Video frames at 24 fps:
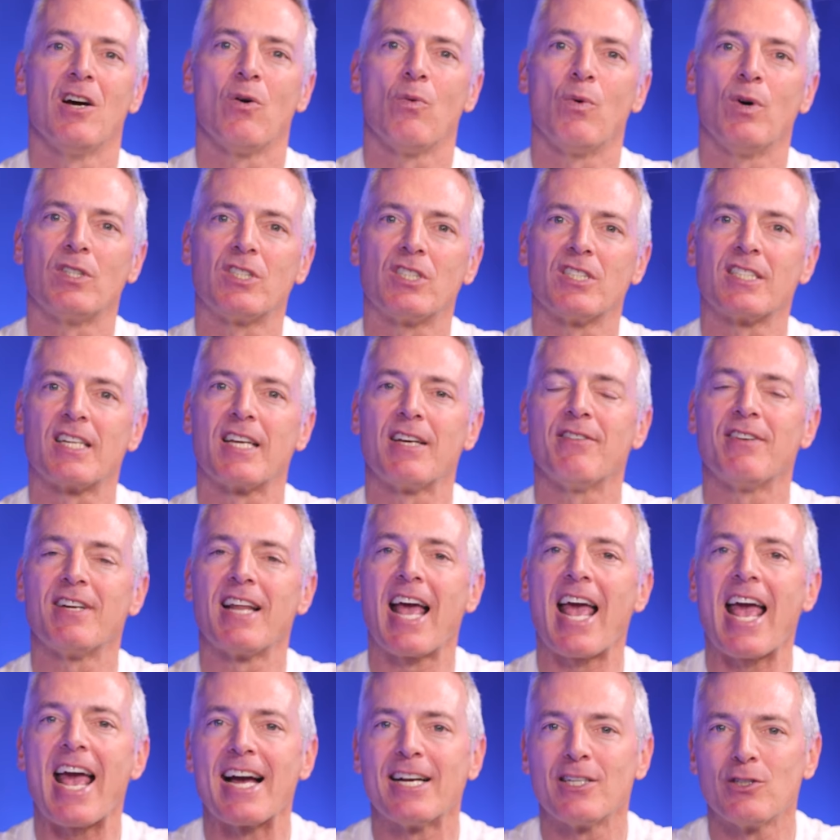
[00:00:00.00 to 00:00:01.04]
which is given
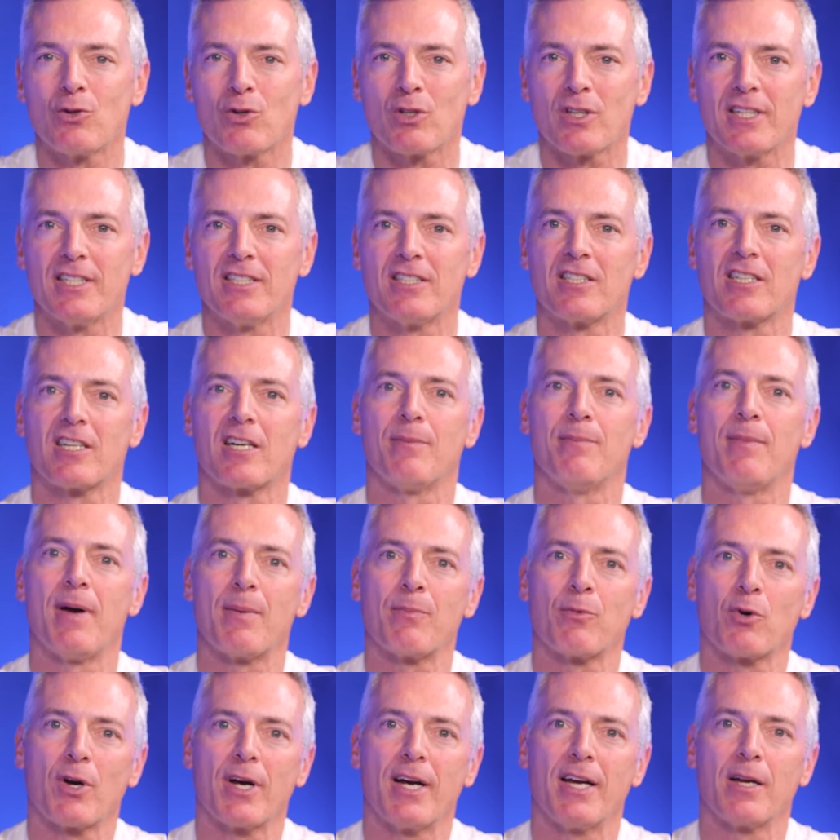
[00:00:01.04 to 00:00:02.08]
annually to
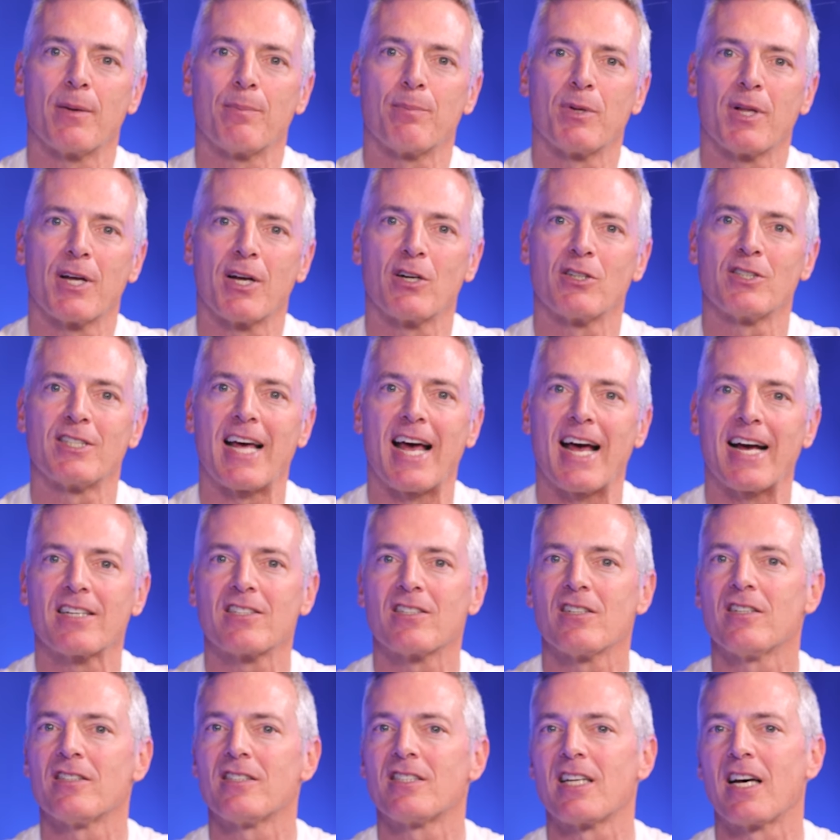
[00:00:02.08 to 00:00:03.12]
commemorate a player's
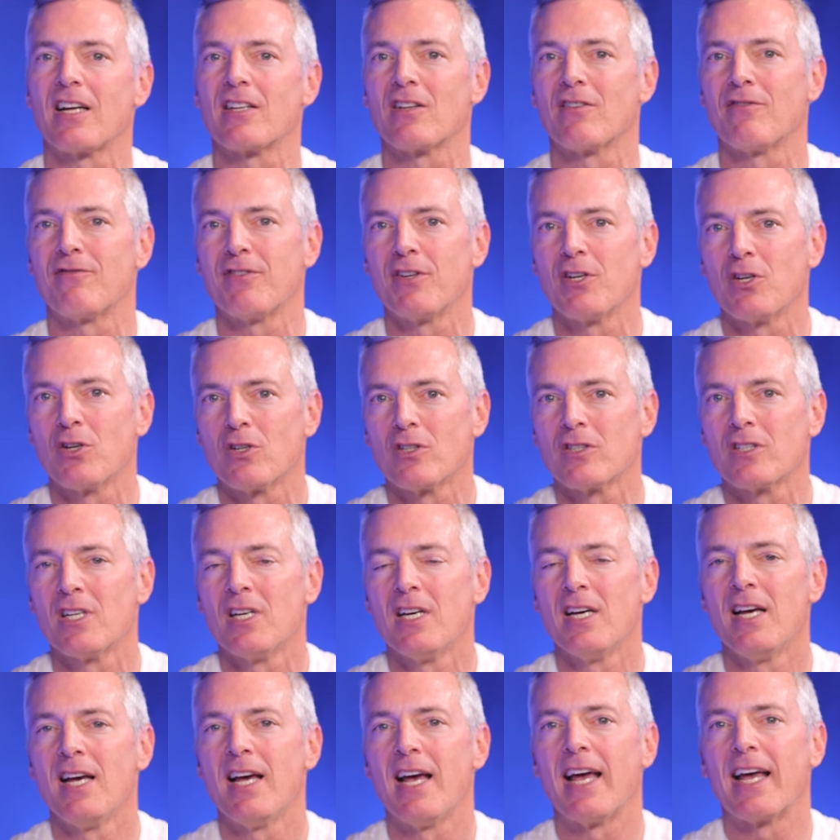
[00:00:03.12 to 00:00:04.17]
excellence on the field
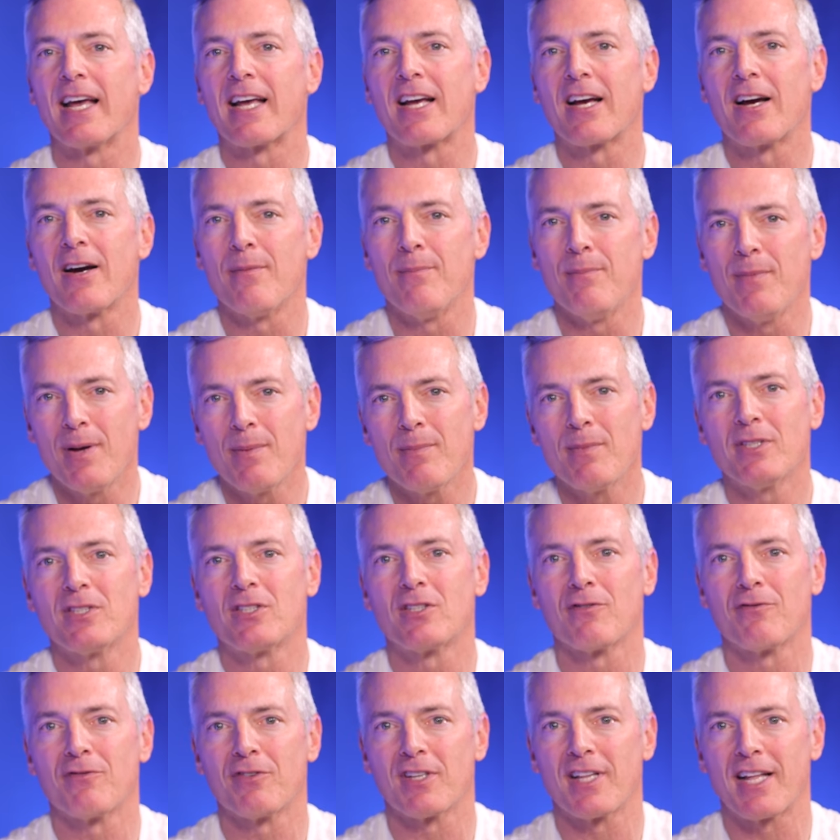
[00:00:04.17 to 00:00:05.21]
and commitment
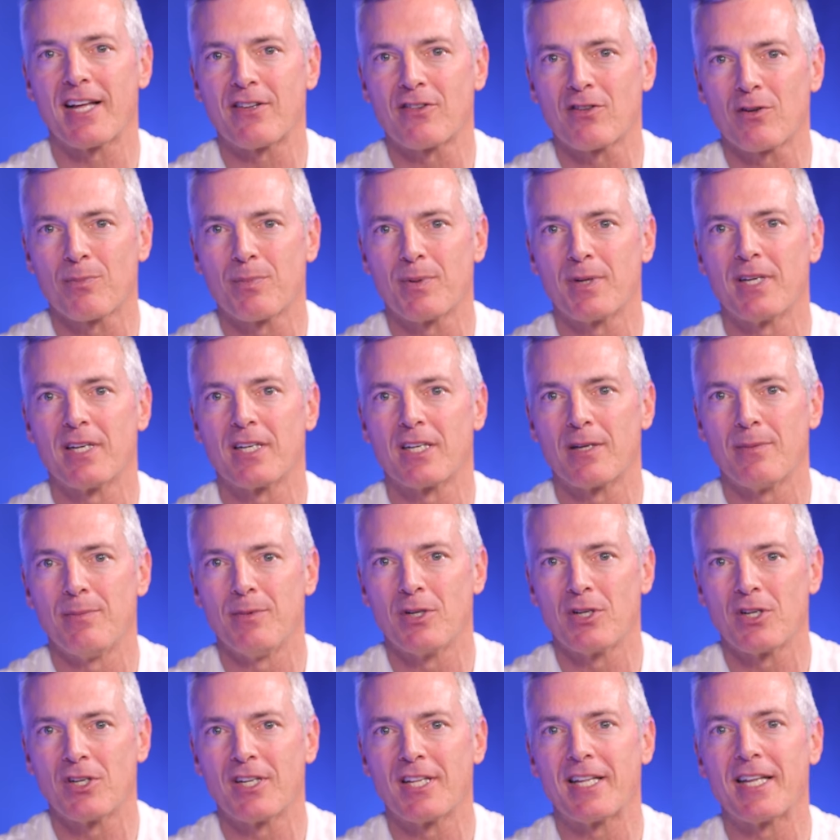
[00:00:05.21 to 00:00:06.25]
to philanthropy and
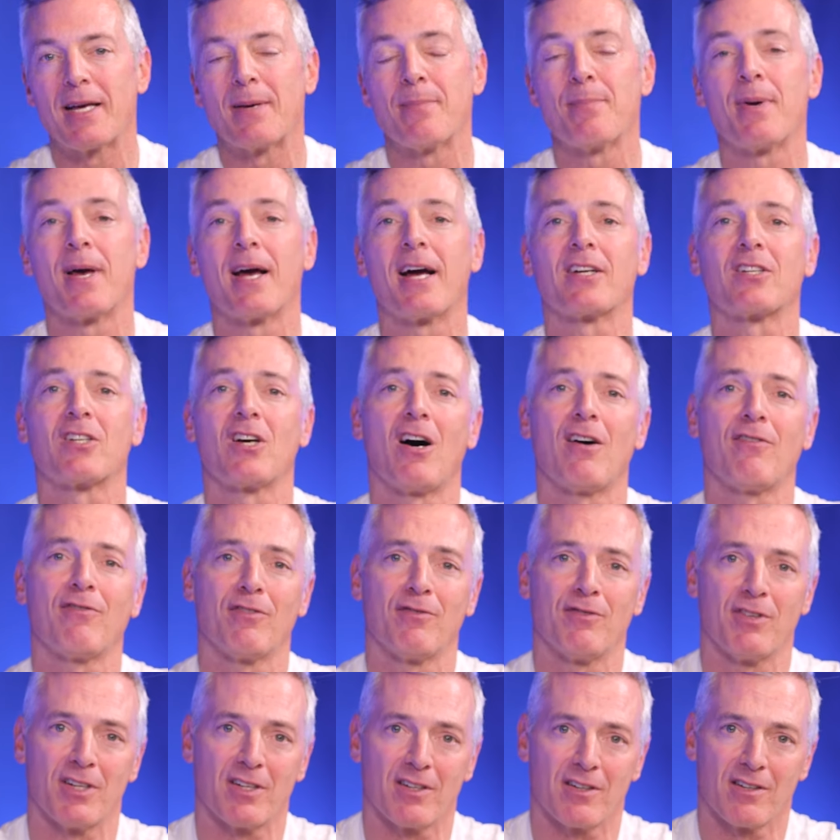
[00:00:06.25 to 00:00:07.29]
community impact off
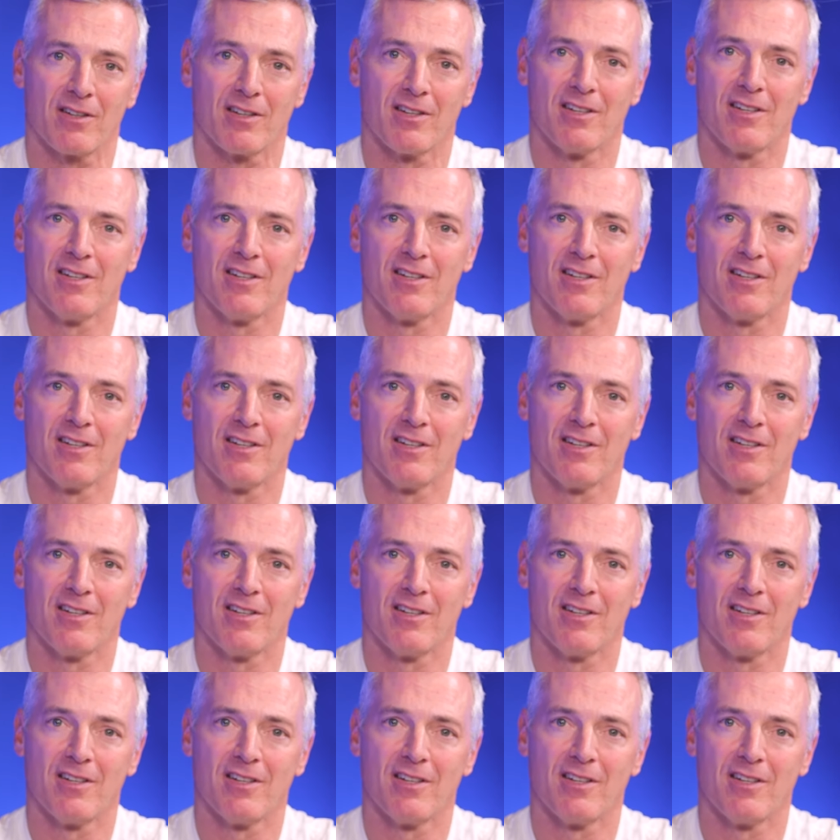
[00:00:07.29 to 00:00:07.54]
of it.